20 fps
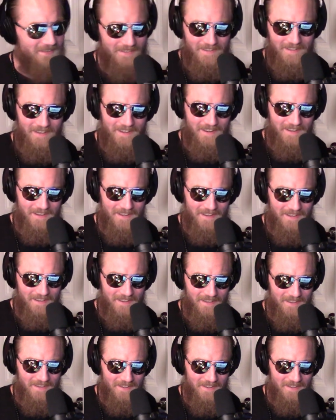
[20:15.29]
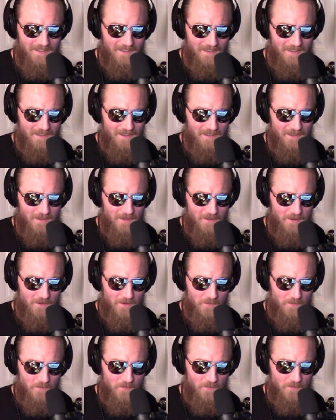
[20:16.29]
yeah, that's bitching.
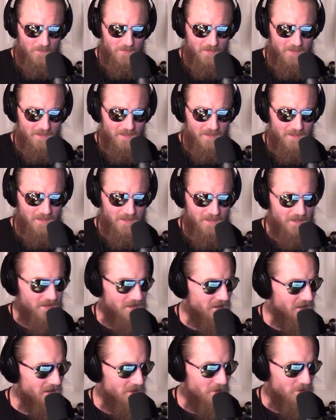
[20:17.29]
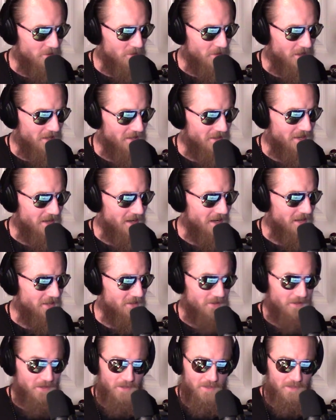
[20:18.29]
Yeah, mm-hmm. But yeah,
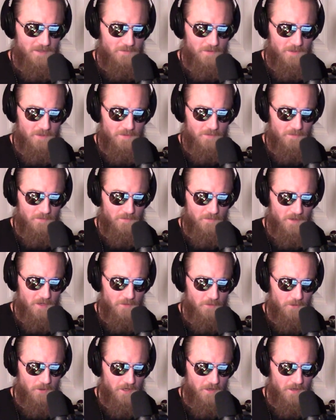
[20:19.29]
dude, it's it's been fun working